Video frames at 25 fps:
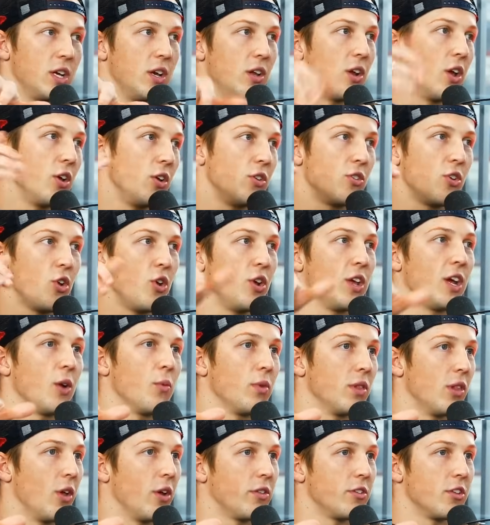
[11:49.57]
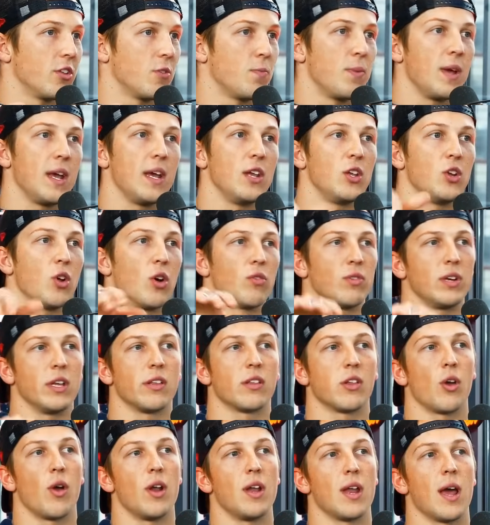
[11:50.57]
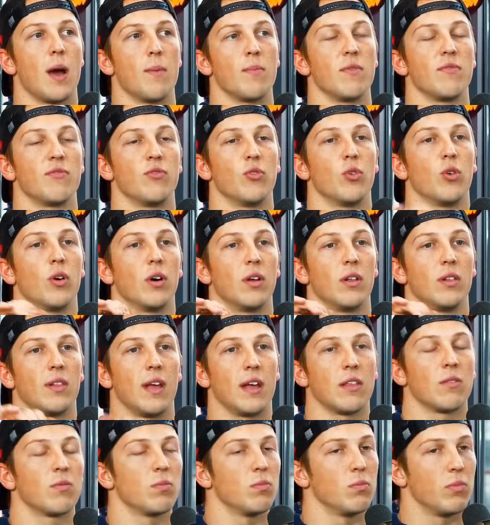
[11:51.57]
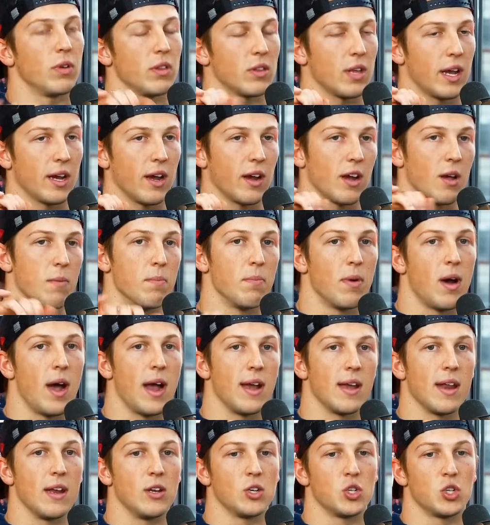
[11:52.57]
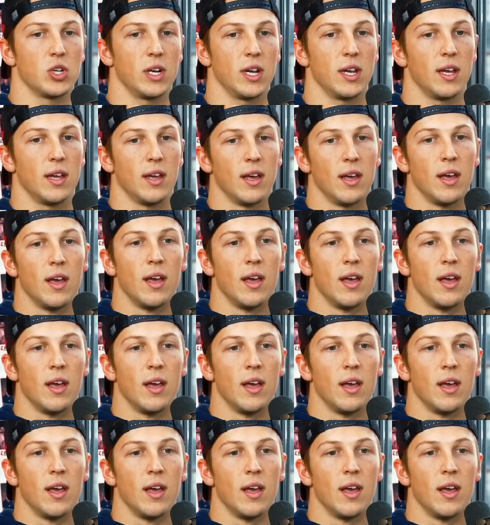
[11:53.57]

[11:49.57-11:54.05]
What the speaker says: You know, you're turning with lots of speed. You're not really slowing down before. It's like a combined entry,